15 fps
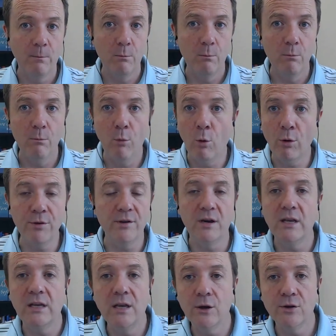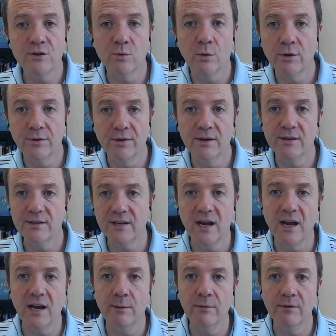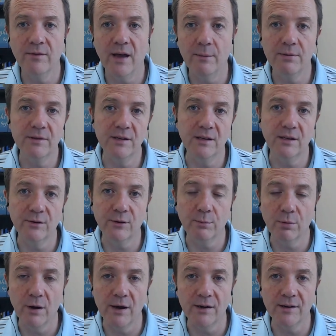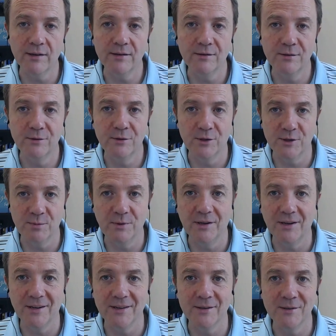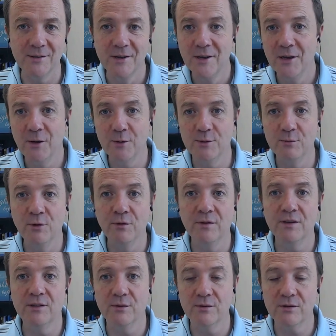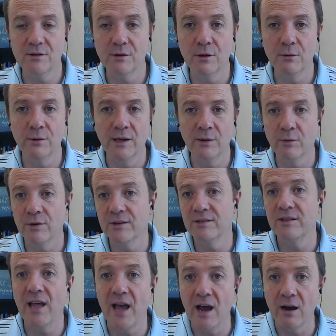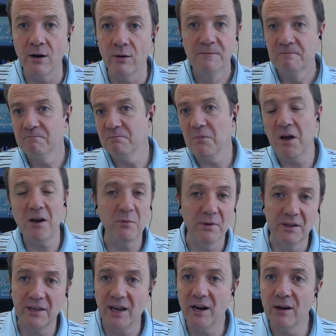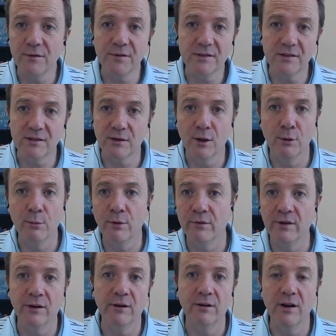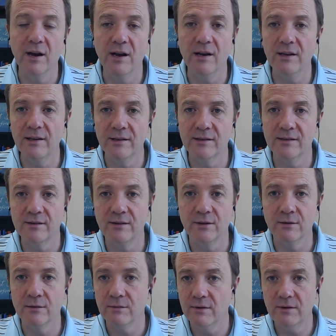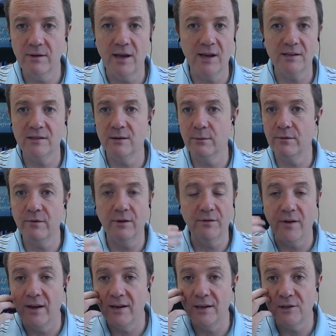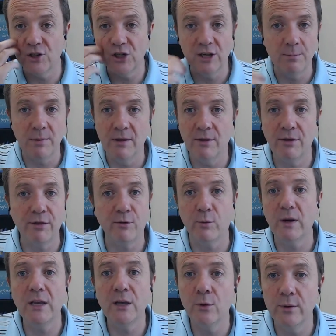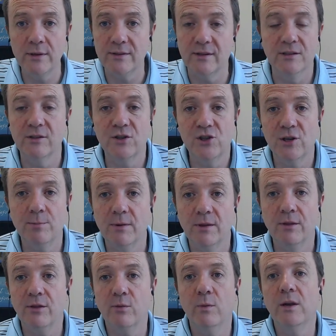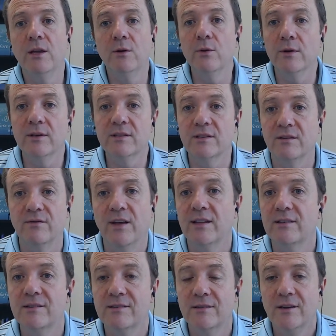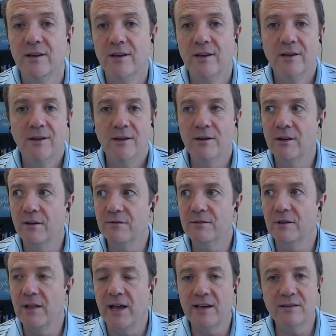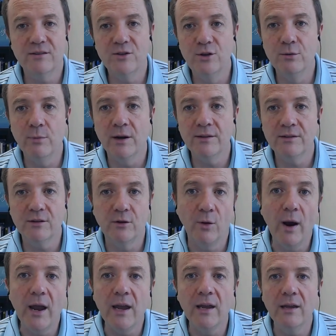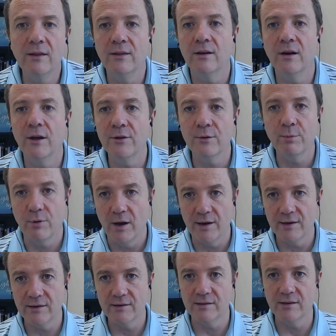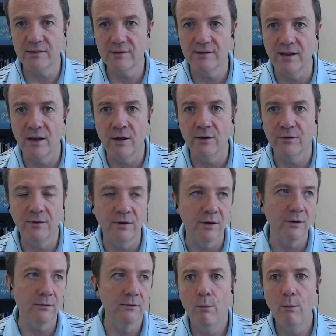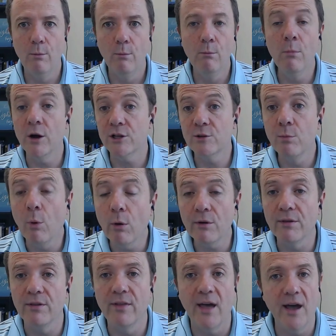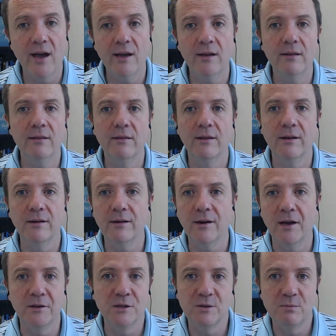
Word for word: more than a year's worth at a time of that particular product just because it was moving so slowly. Whereas now I don't really care if it's slow moving or not. It's, you know, yep. X number of, if I need to ship in three units, I just ship in three units. And if that's enough to last two months, great. And then other products that sell, you know, much more than that, then I just